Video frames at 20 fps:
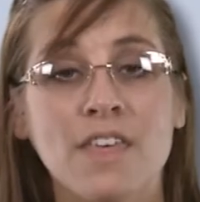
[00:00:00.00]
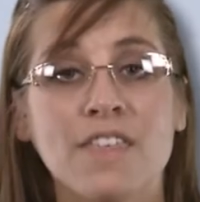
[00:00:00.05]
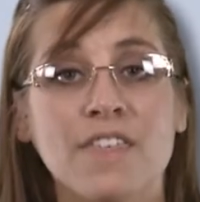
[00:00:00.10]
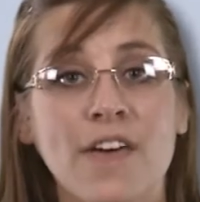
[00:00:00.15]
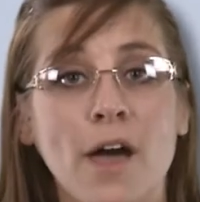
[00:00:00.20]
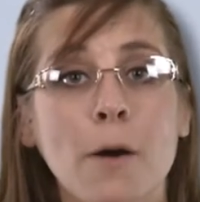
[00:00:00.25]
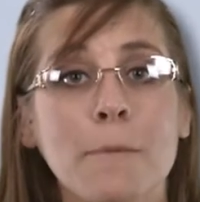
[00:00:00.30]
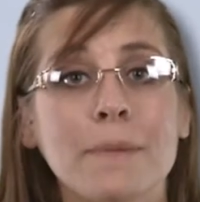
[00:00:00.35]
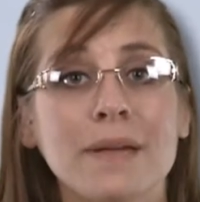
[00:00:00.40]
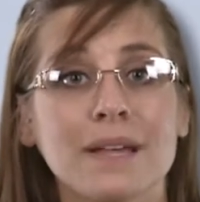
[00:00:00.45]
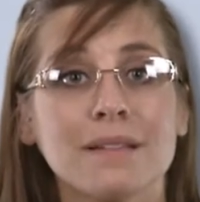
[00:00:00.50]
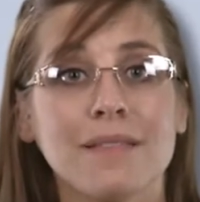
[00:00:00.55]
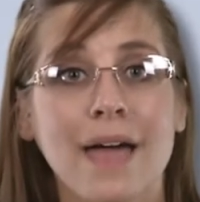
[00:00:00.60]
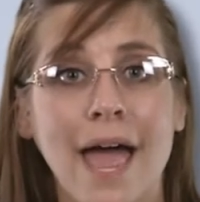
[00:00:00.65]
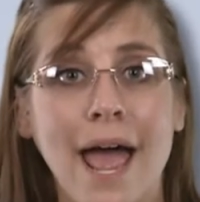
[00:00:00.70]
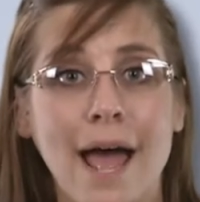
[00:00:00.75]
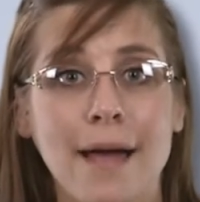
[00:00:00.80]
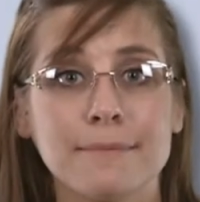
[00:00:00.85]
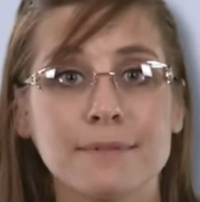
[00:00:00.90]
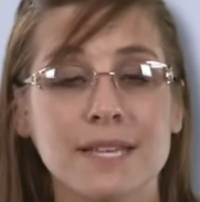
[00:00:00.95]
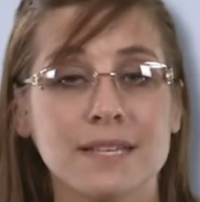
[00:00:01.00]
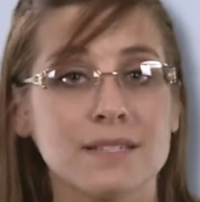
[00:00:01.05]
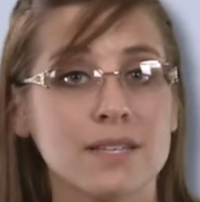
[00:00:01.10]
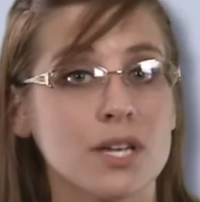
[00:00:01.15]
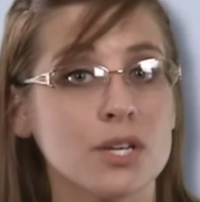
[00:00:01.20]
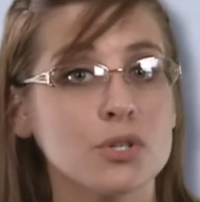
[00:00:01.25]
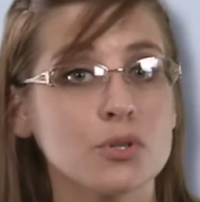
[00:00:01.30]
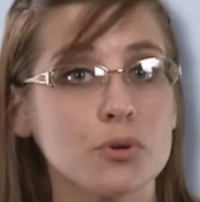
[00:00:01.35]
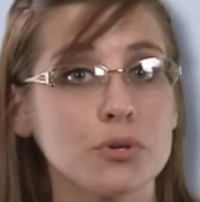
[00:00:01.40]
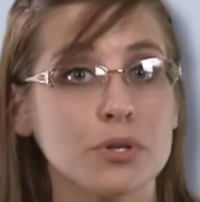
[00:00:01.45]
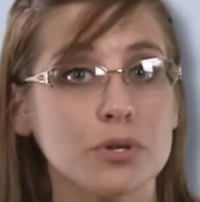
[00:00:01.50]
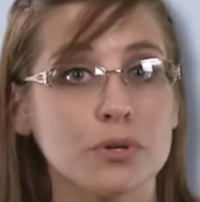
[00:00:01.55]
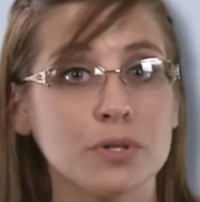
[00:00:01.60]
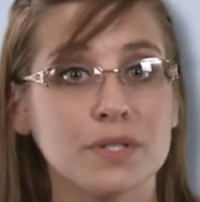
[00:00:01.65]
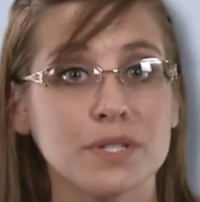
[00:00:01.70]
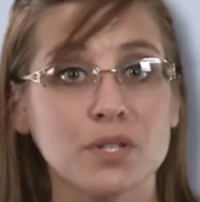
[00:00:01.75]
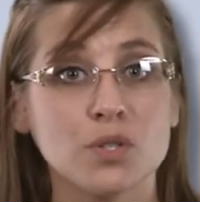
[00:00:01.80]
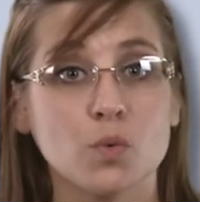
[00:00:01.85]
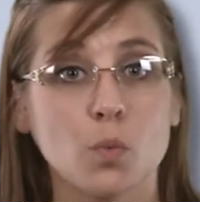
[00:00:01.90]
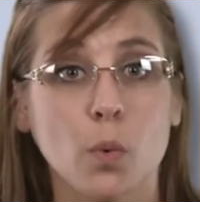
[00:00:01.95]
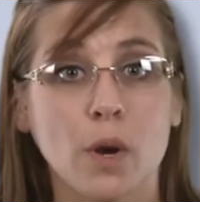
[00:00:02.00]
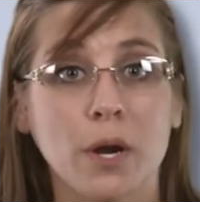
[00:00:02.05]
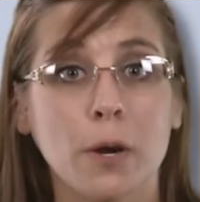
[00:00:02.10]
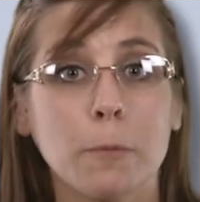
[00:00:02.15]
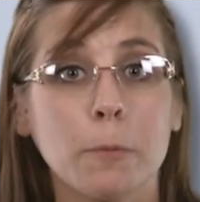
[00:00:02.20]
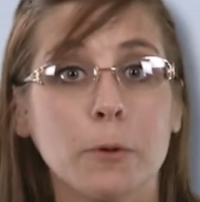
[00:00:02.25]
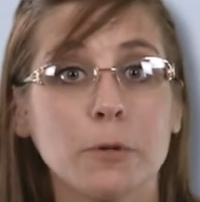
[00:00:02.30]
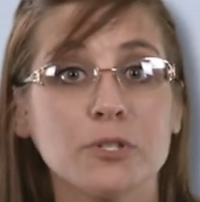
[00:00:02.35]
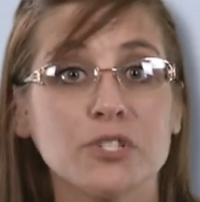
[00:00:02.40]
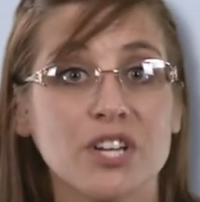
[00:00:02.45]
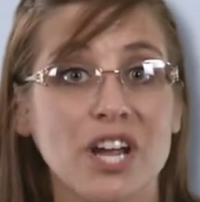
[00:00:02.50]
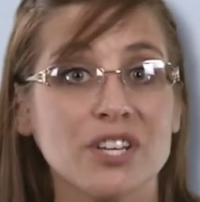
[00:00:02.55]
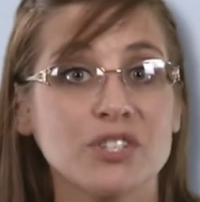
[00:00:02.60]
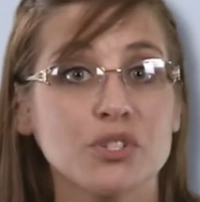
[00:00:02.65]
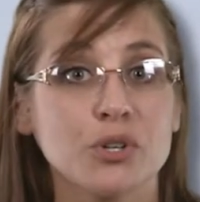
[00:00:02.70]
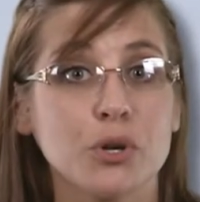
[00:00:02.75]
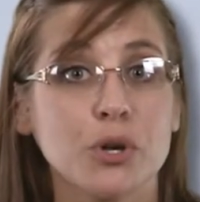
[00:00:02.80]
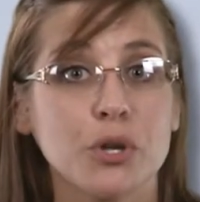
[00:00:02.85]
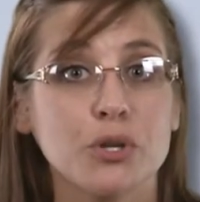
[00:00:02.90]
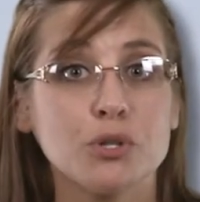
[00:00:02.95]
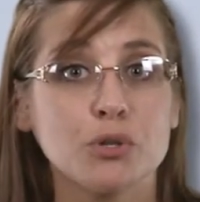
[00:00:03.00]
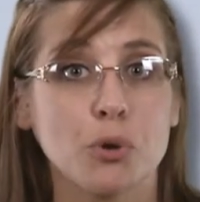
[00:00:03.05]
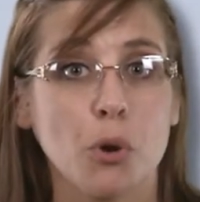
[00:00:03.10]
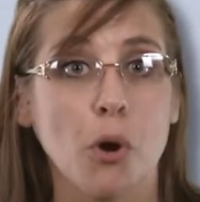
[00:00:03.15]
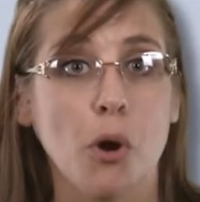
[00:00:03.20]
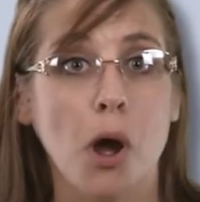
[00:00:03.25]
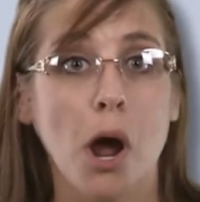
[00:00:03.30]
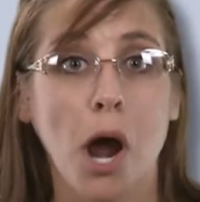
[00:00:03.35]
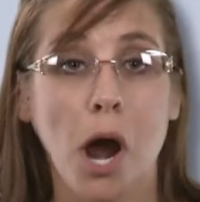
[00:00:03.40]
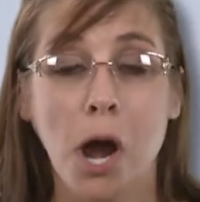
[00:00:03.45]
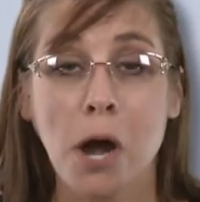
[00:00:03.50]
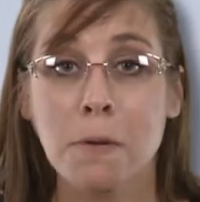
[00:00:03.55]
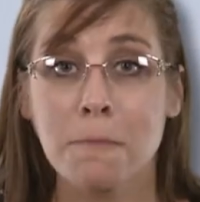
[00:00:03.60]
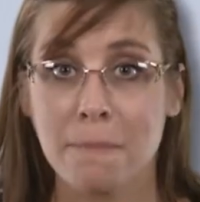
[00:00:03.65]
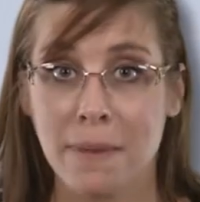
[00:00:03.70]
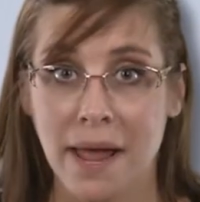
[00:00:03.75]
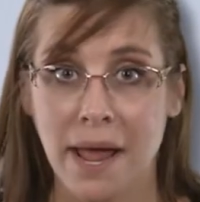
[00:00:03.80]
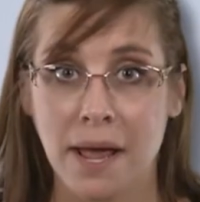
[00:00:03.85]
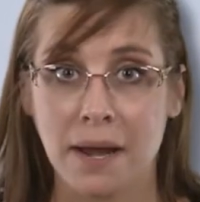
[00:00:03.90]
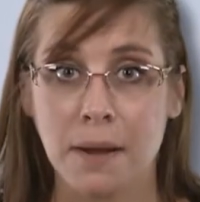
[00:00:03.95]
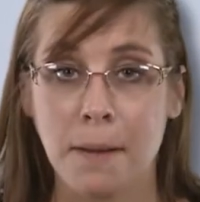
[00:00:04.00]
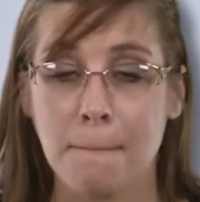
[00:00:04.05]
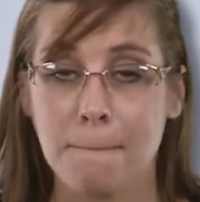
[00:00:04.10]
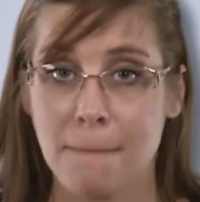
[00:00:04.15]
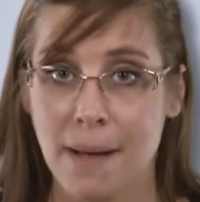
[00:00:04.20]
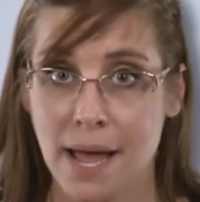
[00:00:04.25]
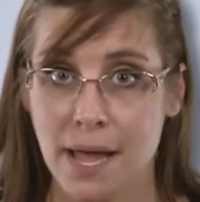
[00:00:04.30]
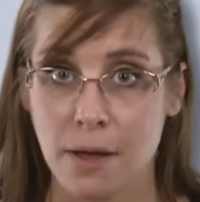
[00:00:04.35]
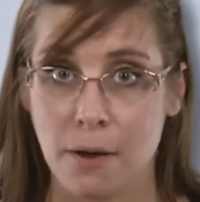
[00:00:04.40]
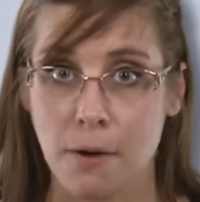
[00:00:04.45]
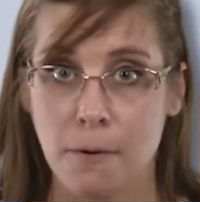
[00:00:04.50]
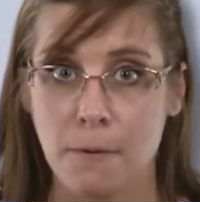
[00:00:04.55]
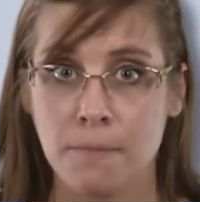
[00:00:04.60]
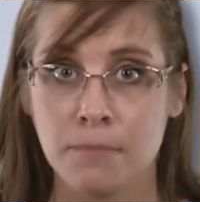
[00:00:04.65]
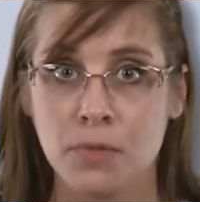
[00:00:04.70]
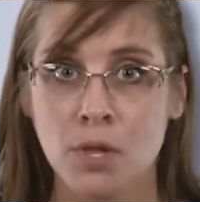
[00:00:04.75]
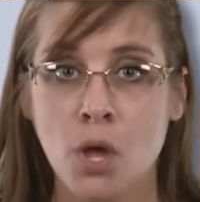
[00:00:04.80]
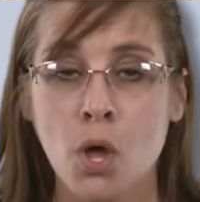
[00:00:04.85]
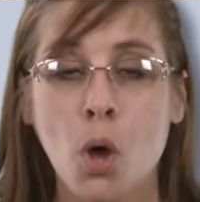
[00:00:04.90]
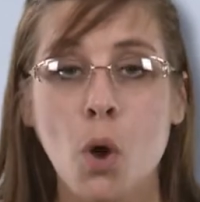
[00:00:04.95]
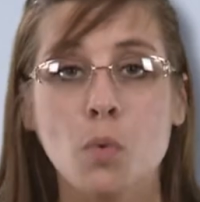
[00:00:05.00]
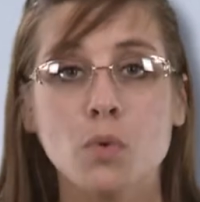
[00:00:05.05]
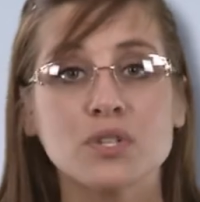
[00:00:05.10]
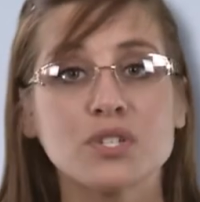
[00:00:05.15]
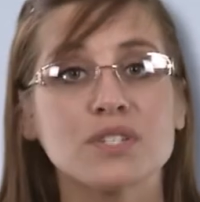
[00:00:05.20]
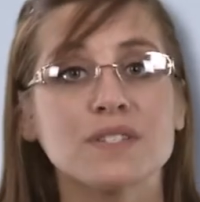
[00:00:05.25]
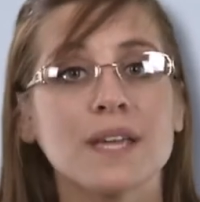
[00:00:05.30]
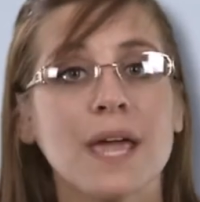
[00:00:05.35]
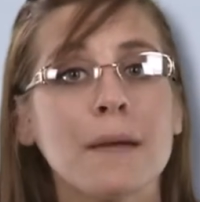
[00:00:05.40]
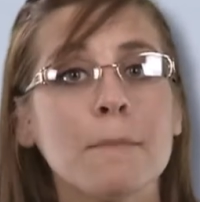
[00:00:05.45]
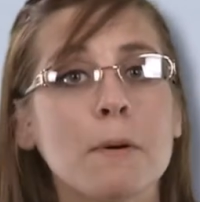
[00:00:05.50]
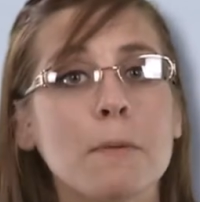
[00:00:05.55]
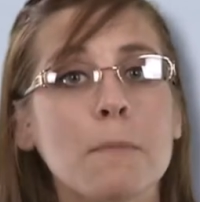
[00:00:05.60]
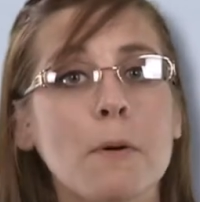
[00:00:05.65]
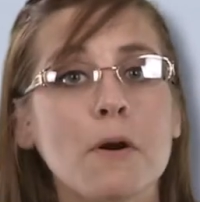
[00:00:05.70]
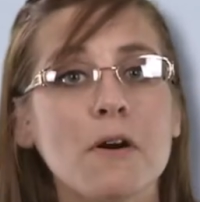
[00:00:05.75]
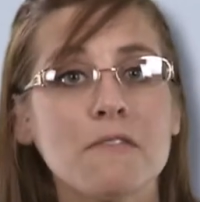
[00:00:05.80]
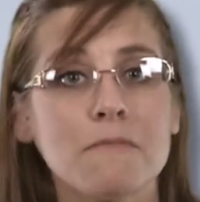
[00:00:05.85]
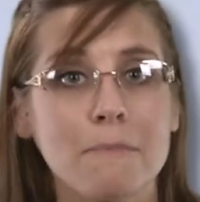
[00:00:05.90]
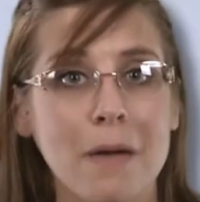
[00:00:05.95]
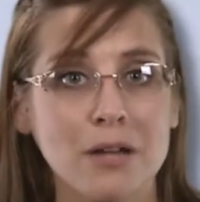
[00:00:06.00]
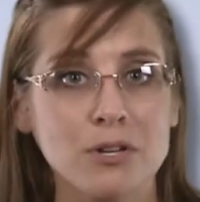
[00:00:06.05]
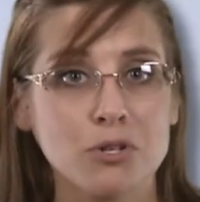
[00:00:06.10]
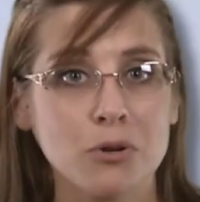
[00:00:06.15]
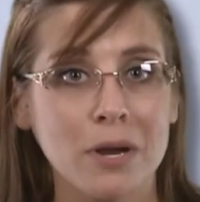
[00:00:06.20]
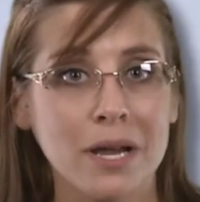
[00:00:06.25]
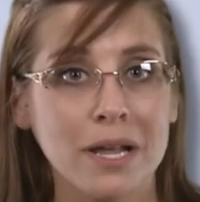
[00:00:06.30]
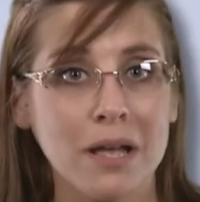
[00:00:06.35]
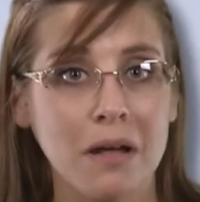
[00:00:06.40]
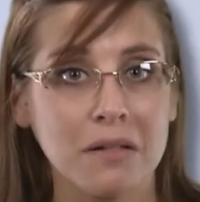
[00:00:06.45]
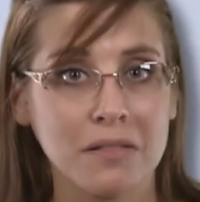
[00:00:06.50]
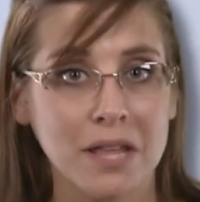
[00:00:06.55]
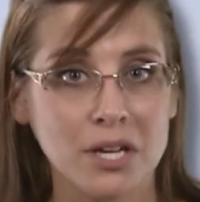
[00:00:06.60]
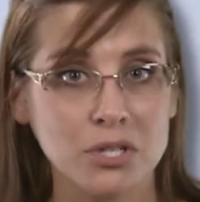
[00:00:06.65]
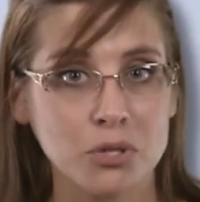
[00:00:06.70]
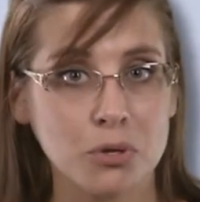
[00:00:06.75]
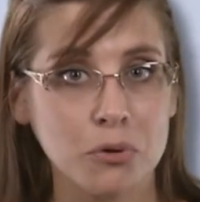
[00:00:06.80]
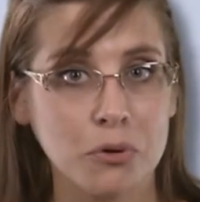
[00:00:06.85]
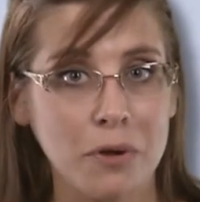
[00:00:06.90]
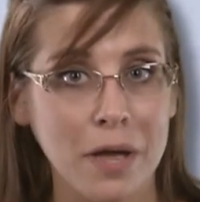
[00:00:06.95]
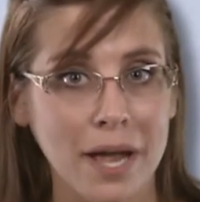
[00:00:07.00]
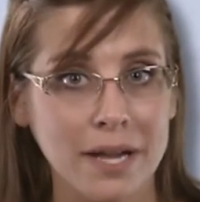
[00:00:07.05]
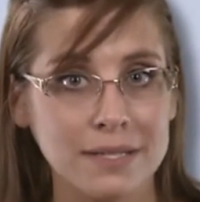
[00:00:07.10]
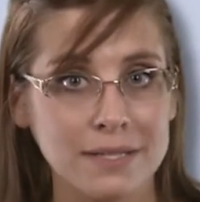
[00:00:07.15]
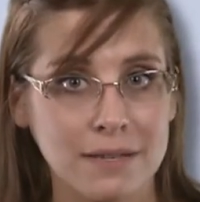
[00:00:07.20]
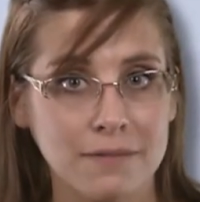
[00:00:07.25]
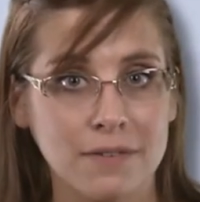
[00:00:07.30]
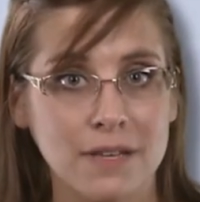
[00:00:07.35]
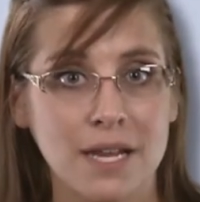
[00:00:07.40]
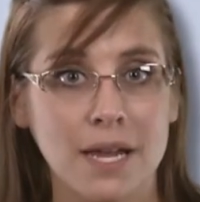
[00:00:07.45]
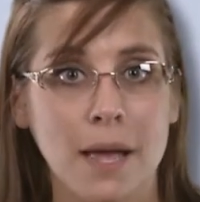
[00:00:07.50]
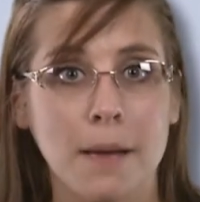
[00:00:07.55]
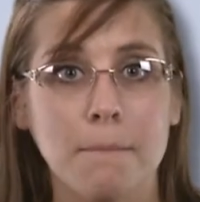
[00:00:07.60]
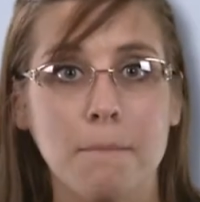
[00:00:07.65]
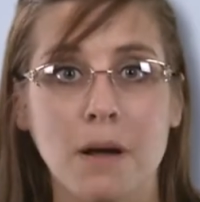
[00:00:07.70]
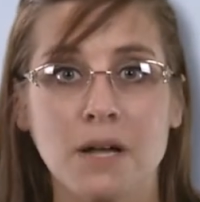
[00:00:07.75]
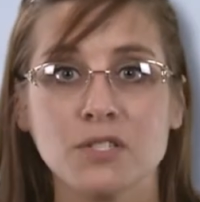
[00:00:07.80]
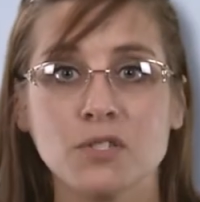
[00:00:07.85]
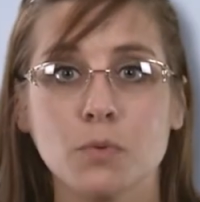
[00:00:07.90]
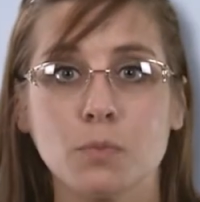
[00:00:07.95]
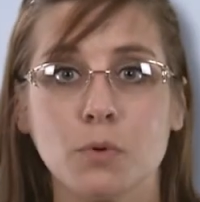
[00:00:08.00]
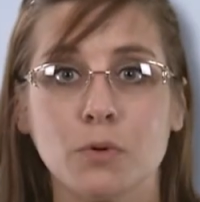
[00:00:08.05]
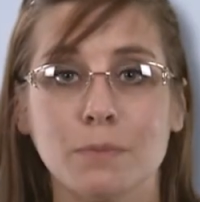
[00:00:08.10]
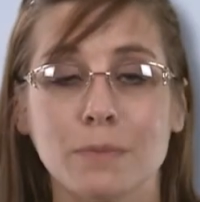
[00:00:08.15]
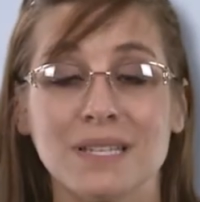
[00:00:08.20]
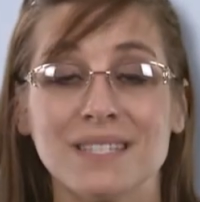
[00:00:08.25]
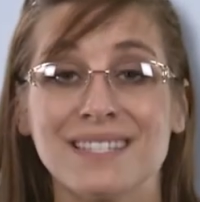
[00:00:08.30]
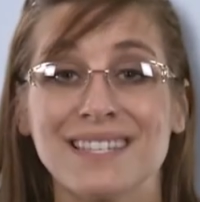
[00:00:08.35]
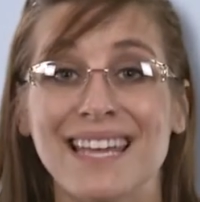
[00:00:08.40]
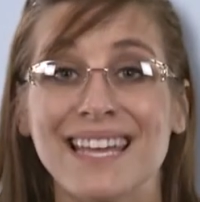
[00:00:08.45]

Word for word: Thalmic Labs has introduced its wearable gesture control armband, Myo which is capable of measuring electrical activity and muscle movements